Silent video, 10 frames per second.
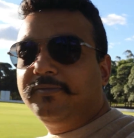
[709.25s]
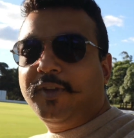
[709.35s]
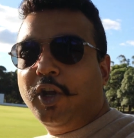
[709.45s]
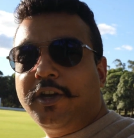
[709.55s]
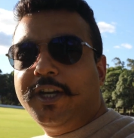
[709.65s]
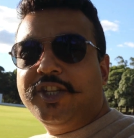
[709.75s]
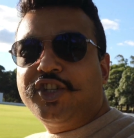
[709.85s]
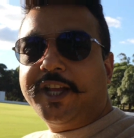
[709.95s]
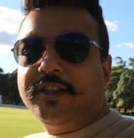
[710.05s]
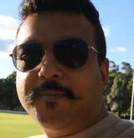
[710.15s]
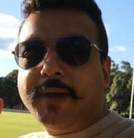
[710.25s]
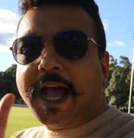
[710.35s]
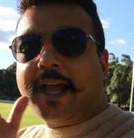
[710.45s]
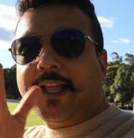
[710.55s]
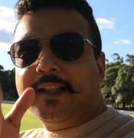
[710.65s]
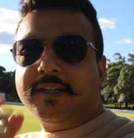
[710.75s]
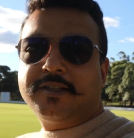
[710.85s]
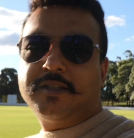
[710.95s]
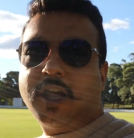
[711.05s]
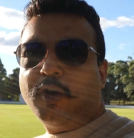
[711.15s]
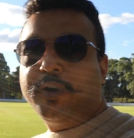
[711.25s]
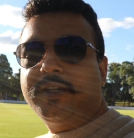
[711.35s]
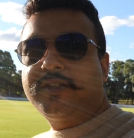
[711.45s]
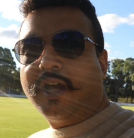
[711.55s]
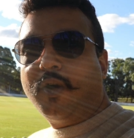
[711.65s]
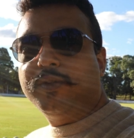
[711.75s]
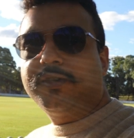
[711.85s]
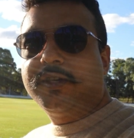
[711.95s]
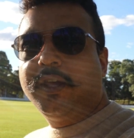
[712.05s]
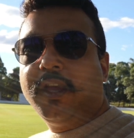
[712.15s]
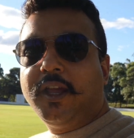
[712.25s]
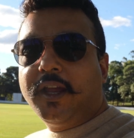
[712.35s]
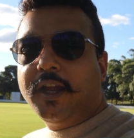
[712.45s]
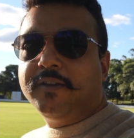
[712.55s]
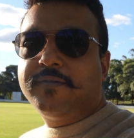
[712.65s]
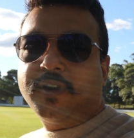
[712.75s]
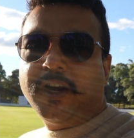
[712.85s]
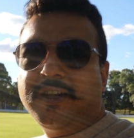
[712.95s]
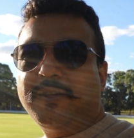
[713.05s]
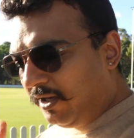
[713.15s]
We already checked the back, and this is how it sounds in front.